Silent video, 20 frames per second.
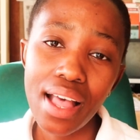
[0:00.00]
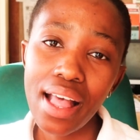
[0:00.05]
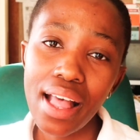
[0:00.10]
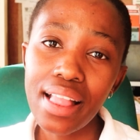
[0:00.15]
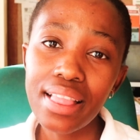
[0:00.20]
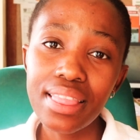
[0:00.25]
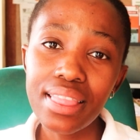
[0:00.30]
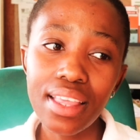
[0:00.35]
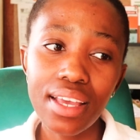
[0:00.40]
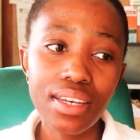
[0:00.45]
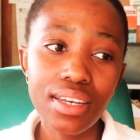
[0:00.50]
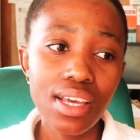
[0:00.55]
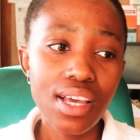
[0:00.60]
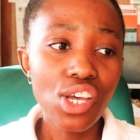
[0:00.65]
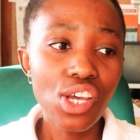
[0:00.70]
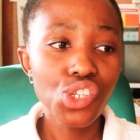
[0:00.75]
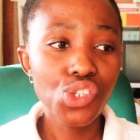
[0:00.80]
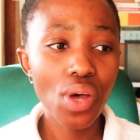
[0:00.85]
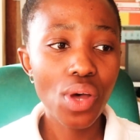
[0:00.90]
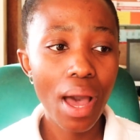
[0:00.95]
And then,
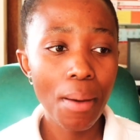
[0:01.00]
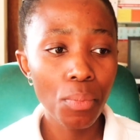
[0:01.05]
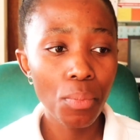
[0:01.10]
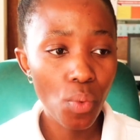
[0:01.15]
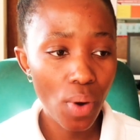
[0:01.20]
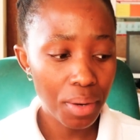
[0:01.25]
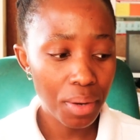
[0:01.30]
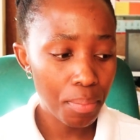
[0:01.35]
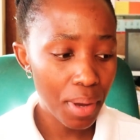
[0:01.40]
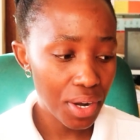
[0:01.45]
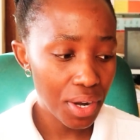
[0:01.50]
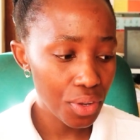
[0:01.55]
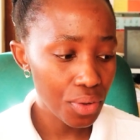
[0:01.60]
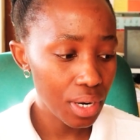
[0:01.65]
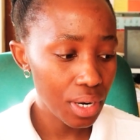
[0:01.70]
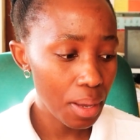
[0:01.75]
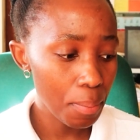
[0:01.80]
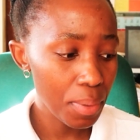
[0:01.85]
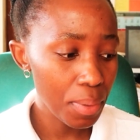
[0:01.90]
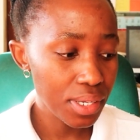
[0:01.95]
so I'm one
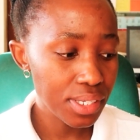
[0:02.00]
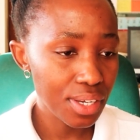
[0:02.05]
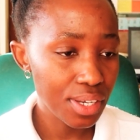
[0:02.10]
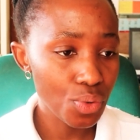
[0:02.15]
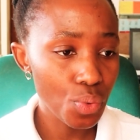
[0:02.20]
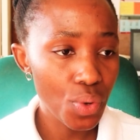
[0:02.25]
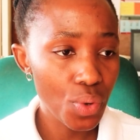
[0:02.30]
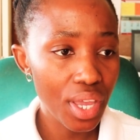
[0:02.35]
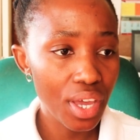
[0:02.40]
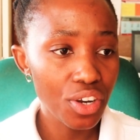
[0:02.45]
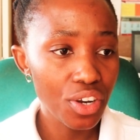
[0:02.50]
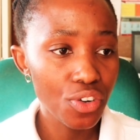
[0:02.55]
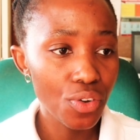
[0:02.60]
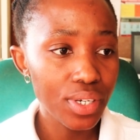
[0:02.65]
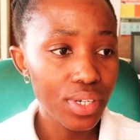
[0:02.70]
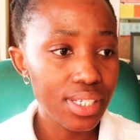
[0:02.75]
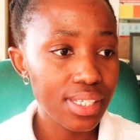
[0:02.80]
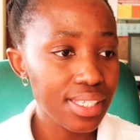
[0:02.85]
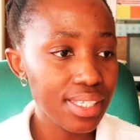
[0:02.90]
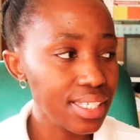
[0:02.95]
particular person who
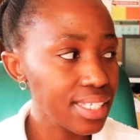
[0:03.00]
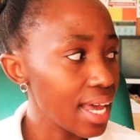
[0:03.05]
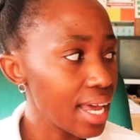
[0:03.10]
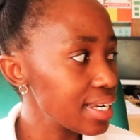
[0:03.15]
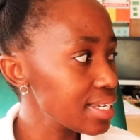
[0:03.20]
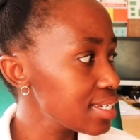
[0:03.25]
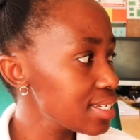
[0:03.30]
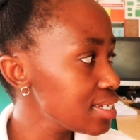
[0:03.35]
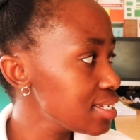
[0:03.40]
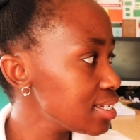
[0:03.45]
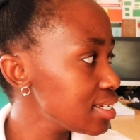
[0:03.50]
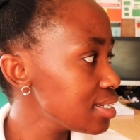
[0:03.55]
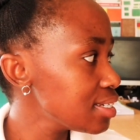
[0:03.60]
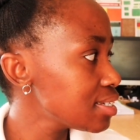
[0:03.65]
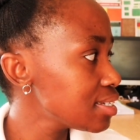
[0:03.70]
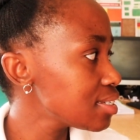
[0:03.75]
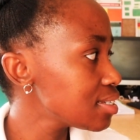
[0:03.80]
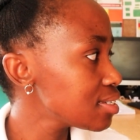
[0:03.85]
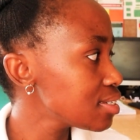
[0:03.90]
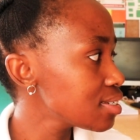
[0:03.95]
cannot study
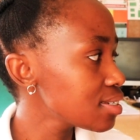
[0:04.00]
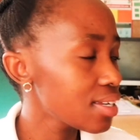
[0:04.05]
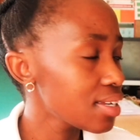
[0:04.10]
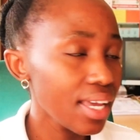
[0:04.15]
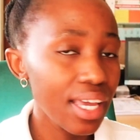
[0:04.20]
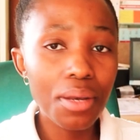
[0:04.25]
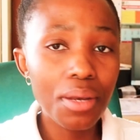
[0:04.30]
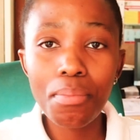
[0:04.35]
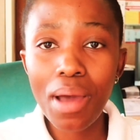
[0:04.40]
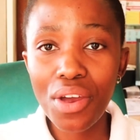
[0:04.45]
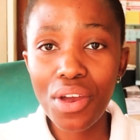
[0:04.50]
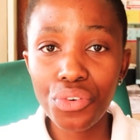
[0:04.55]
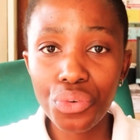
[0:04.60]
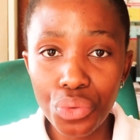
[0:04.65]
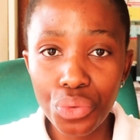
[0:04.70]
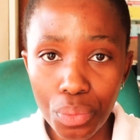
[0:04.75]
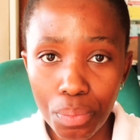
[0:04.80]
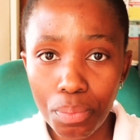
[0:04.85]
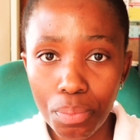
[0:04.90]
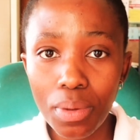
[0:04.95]
in my
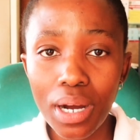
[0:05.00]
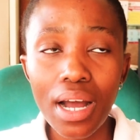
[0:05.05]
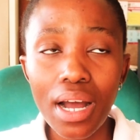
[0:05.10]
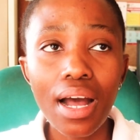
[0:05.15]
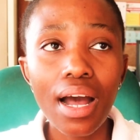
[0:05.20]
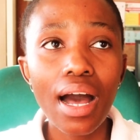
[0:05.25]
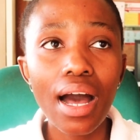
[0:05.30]
room.